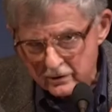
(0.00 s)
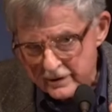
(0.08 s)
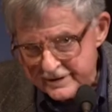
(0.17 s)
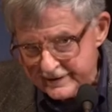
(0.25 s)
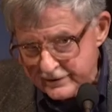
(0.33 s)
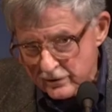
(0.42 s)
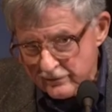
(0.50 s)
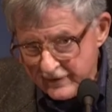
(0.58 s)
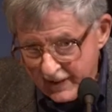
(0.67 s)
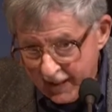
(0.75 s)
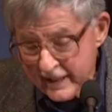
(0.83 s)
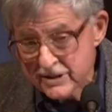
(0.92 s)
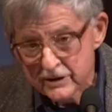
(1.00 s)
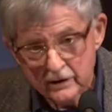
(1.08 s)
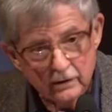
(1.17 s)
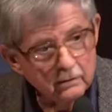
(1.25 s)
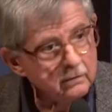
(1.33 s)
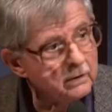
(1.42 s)
this sort of
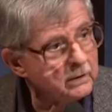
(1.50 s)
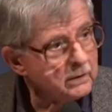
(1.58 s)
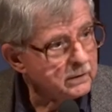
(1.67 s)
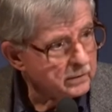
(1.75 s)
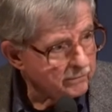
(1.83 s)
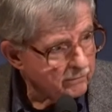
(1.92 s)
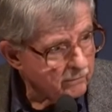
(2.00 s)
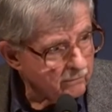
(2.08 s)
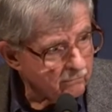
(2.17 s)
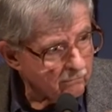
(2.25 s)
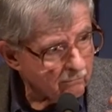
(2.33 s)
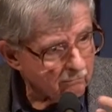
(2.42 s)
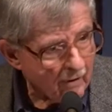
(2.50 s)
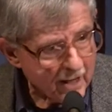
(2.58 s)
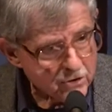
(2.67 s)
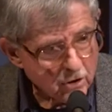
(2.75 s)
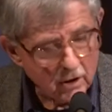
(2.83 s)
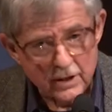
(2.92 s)

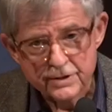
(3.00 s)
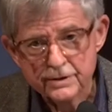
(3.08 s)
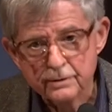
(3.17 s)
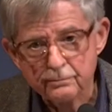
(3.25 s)
anti-rationalist